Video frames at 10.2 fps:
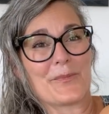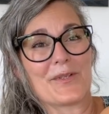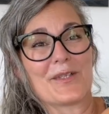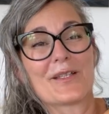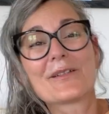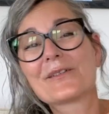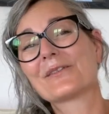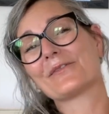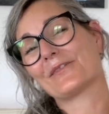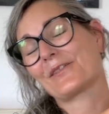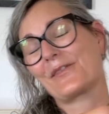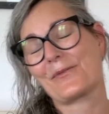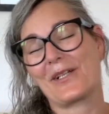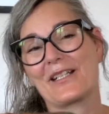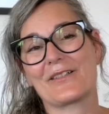beautiful
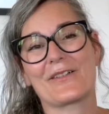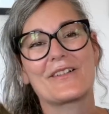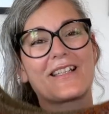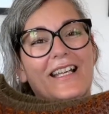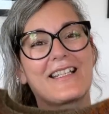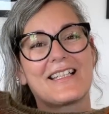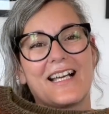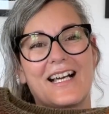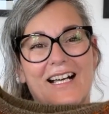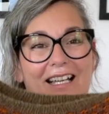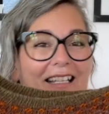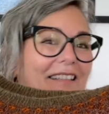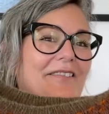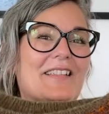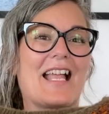sweater that
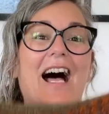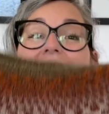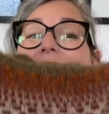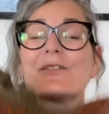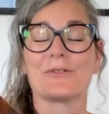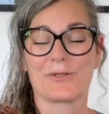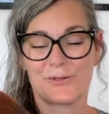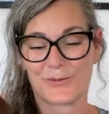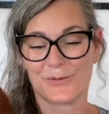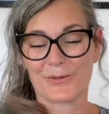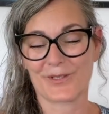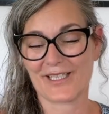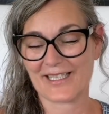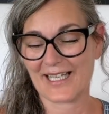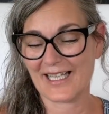I adore
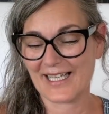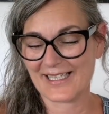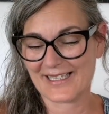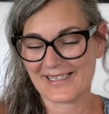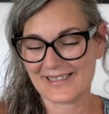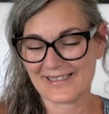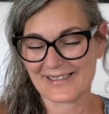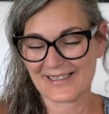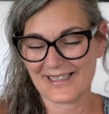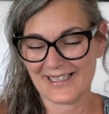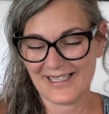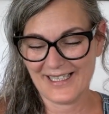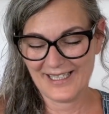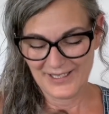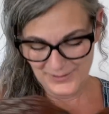it. It is
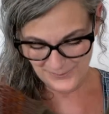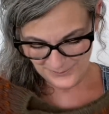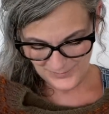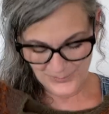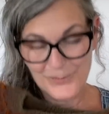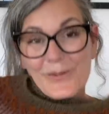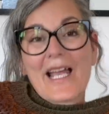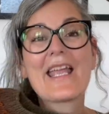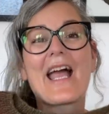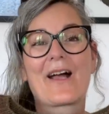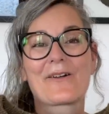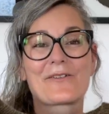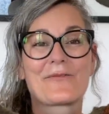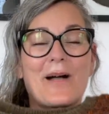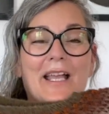way out
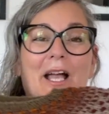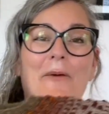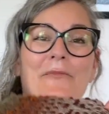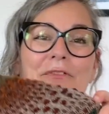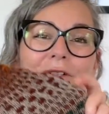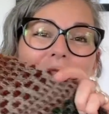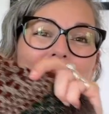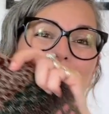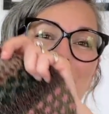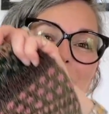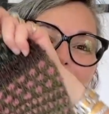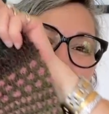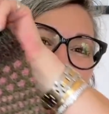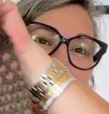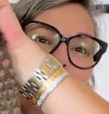of my comfort zone
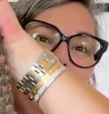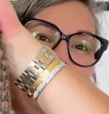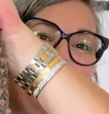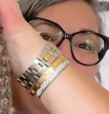with all the